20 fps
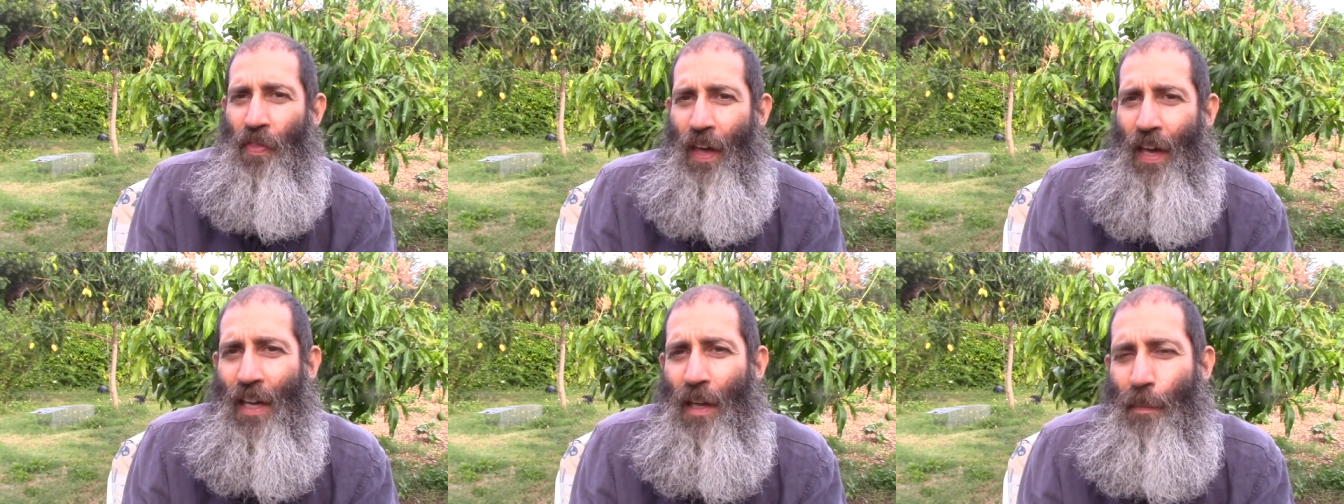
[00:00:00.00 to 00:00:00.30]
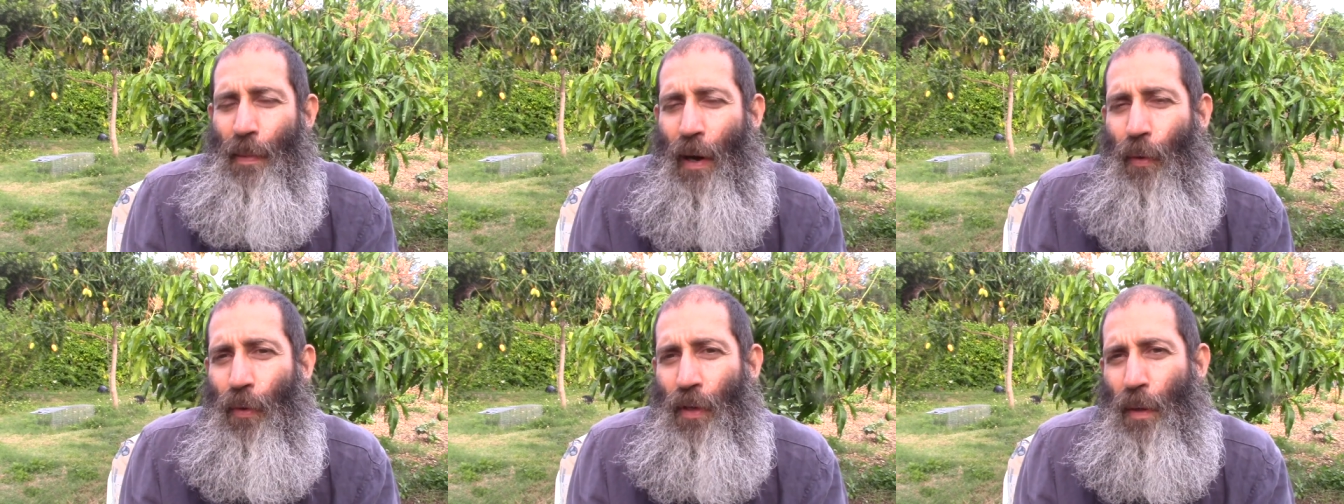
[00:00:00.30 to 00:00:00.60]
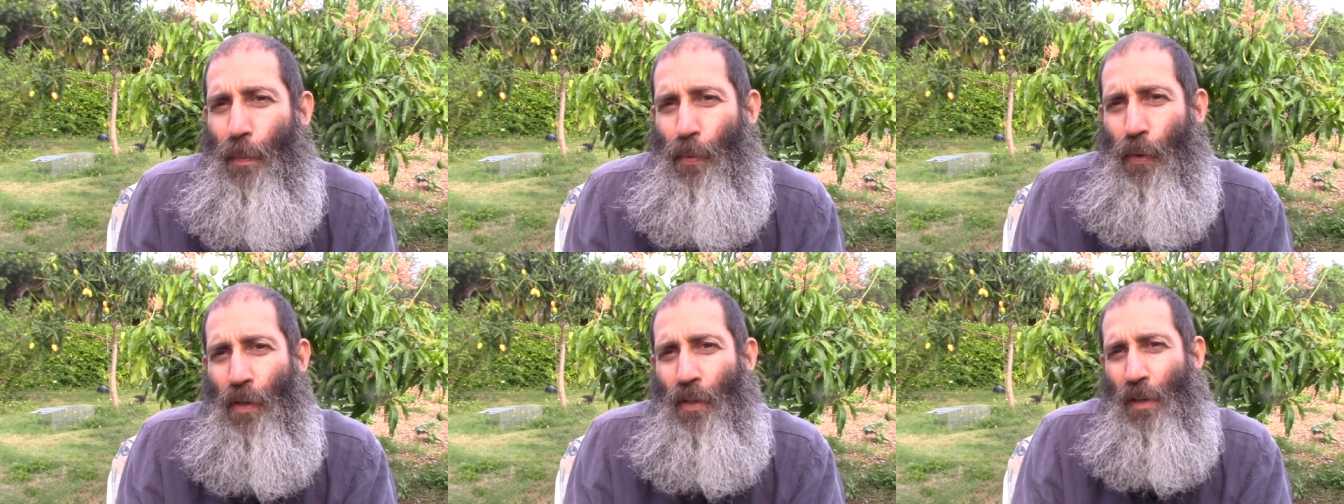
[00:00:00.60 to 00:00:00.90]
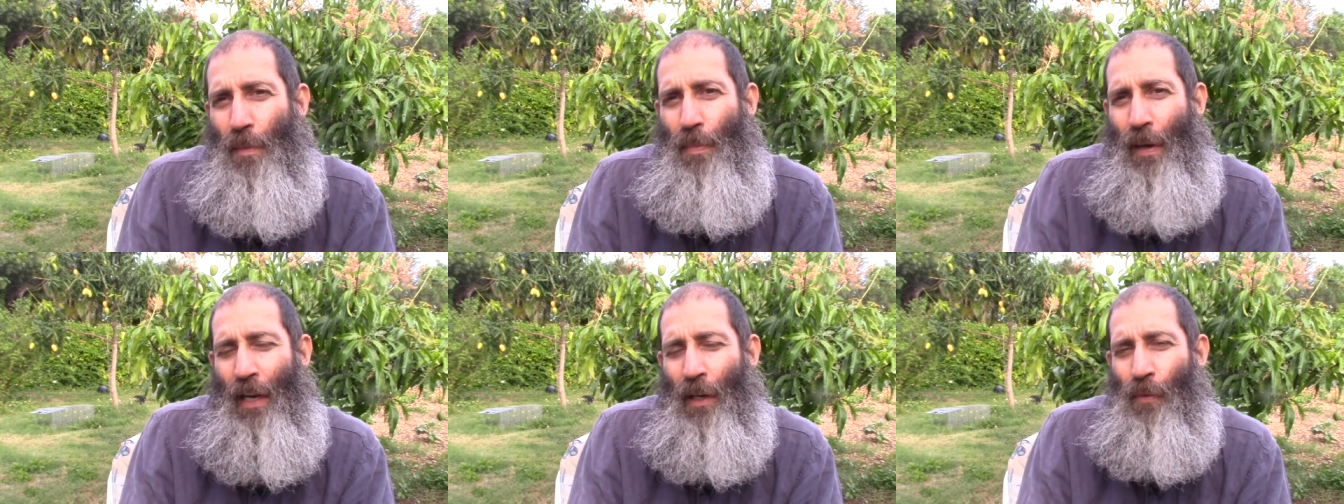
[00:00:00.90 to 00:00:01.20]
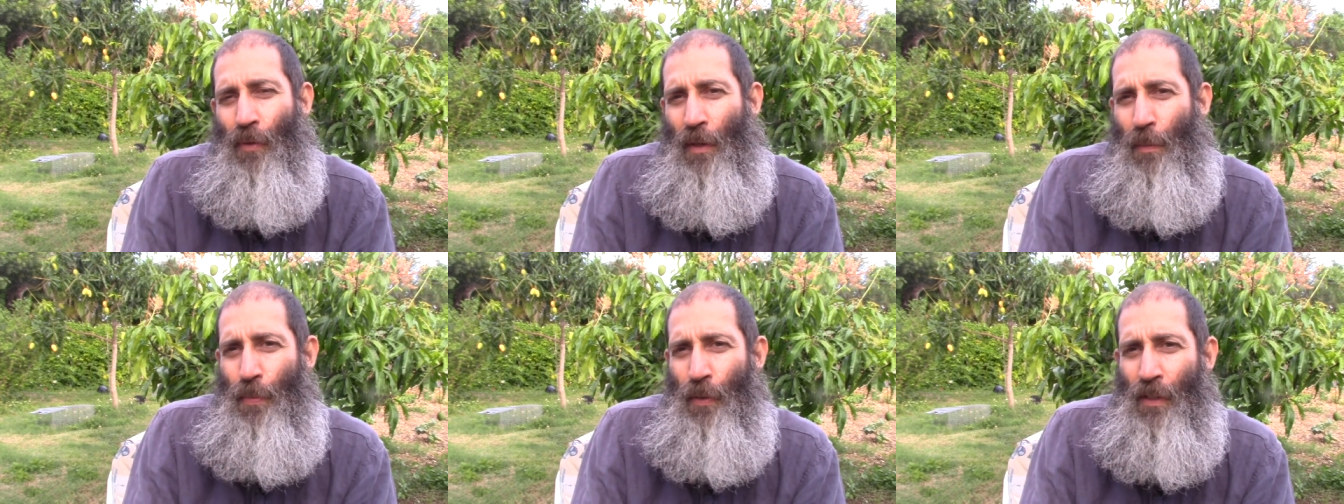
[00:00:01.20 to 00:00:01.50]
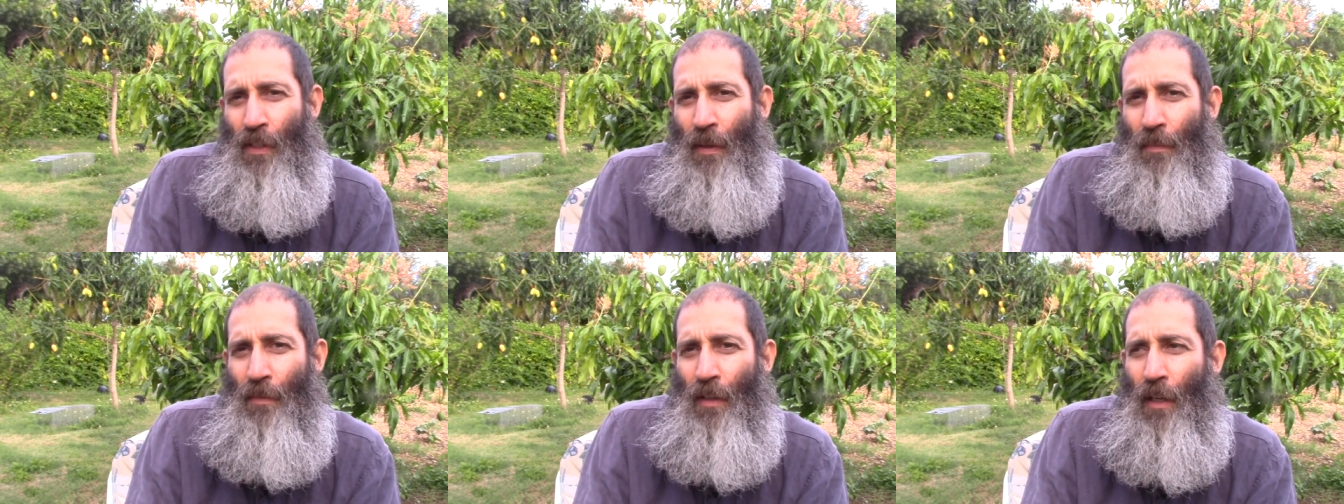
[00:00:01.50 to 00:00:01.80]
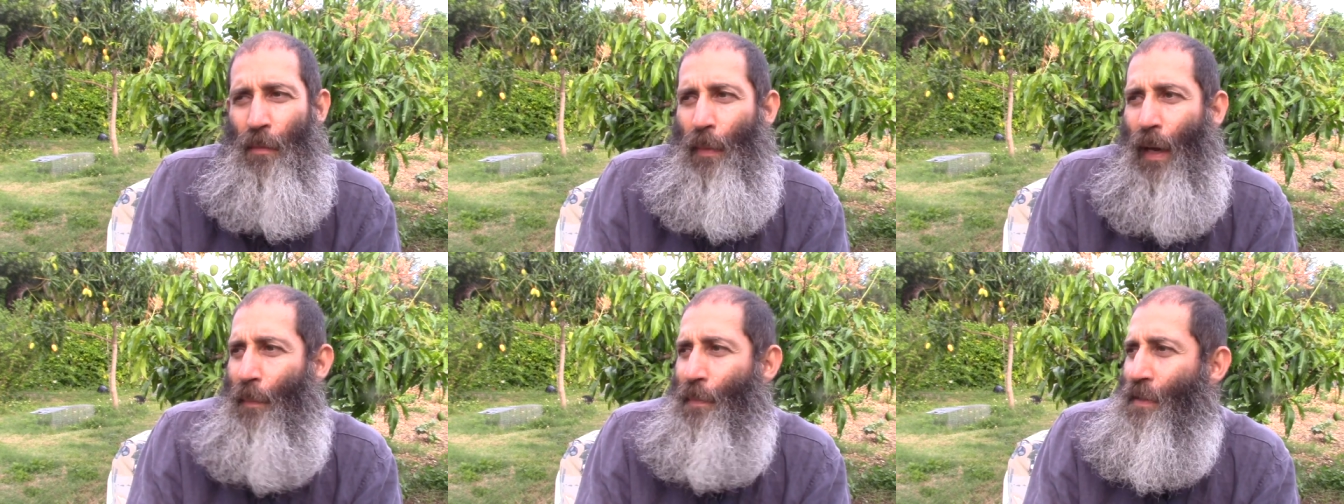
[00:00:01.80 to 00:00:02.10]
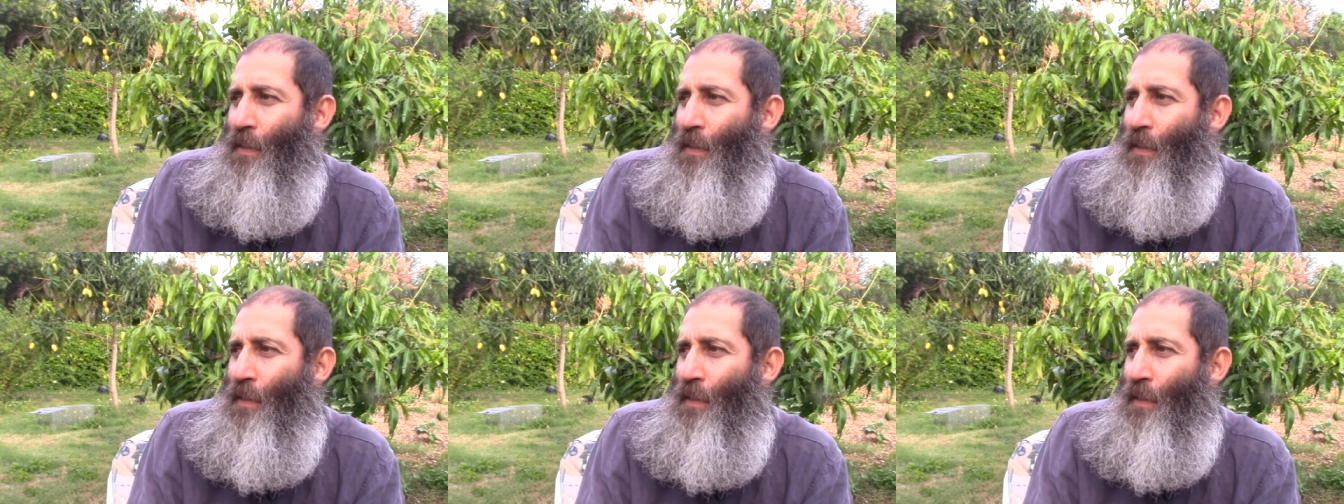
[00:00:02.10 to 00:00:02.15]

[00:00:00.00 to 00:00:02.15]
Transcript: Think about what you're putting in your body when you put something in your body.